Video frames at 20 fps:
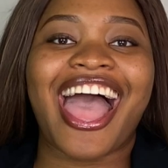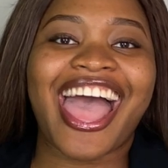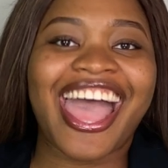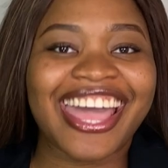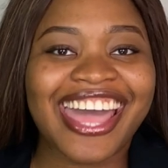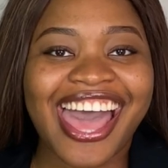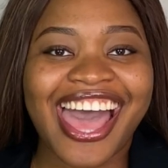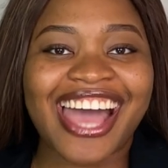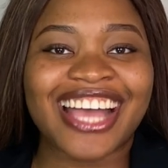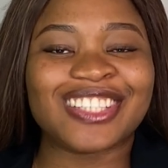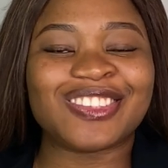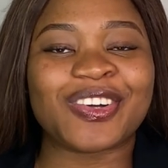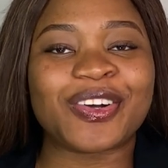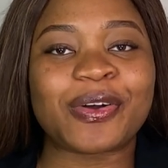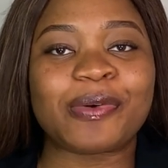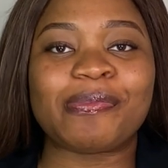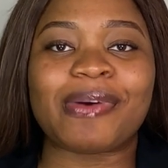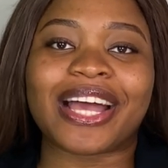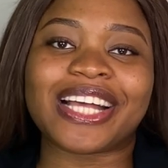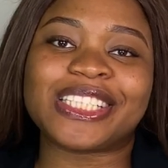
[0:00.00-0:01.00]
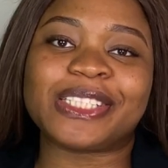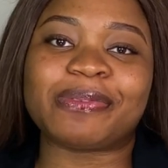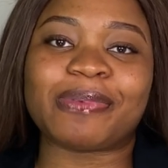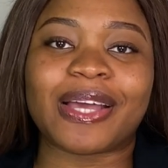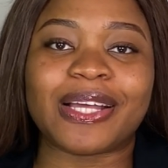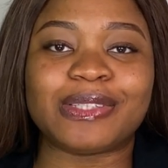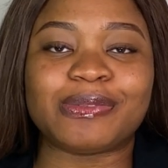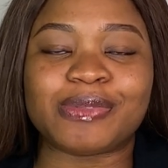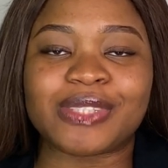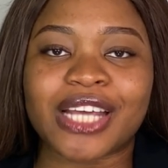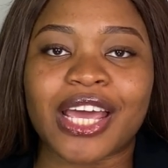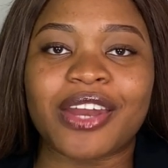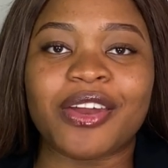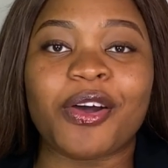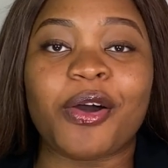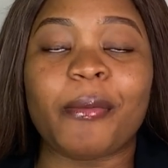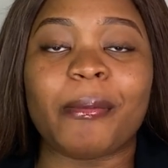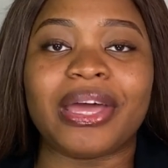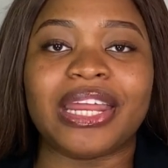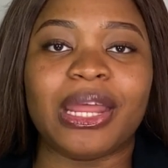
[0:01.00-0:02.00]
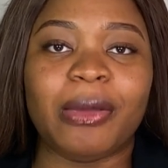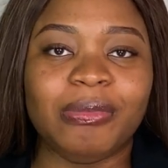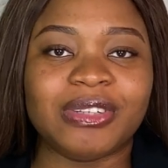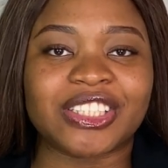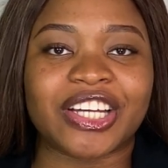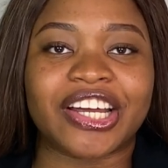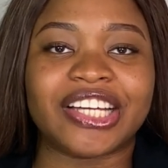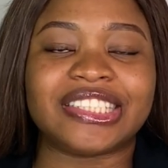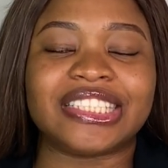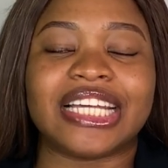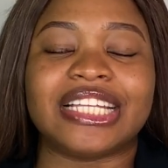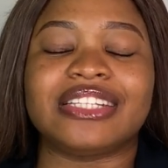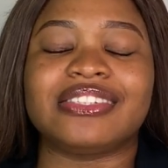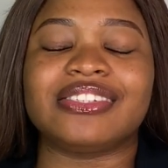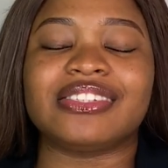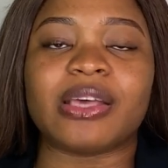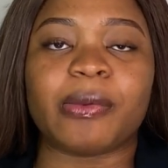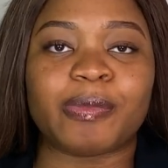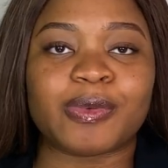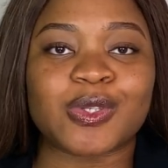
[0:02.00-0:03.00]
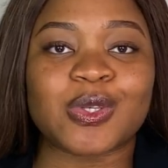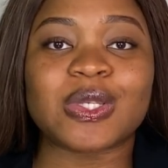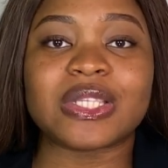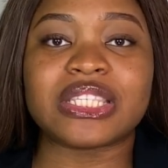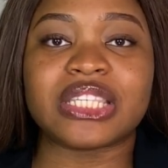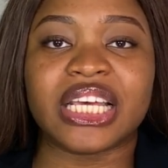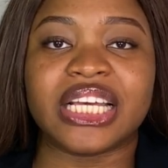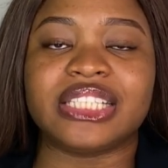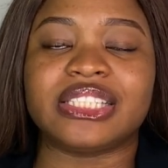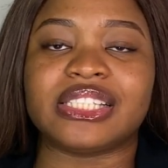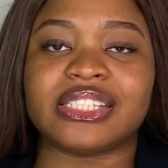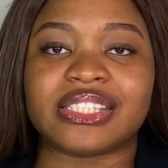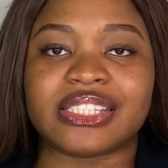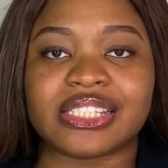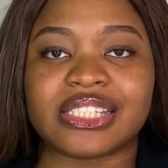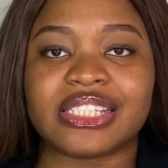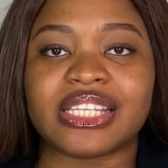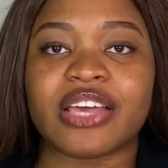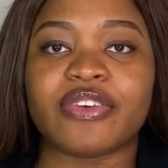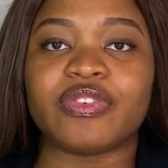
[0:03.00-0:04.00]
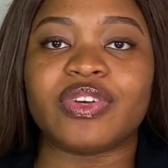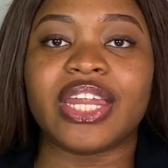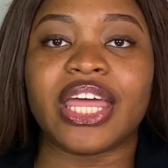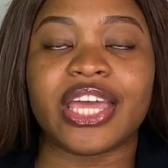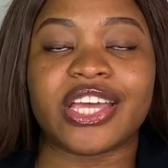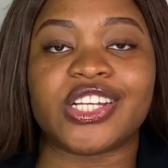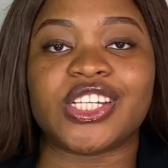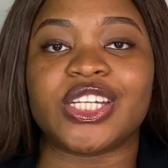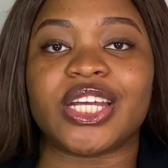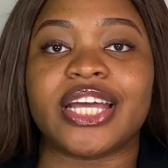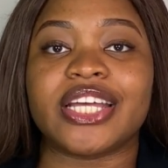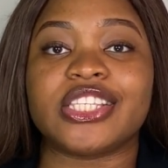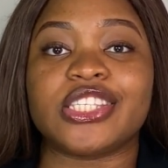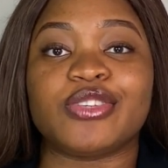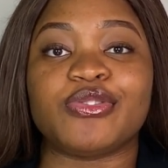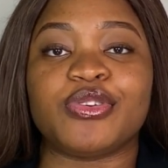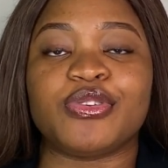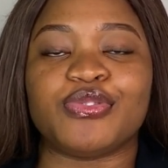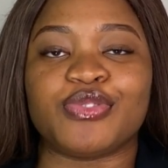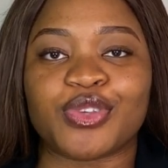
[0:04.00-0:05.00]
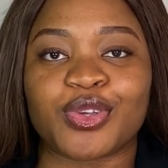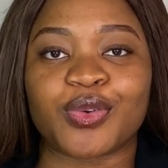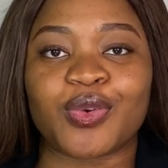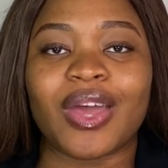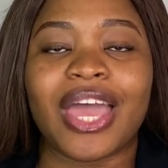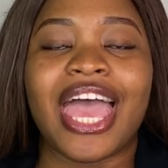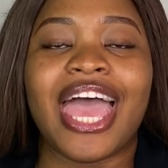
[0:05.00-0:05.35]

Hi guys, welcome back to my YouTube channel. My name is Arese and this is episode 6 season 7 HGIT review.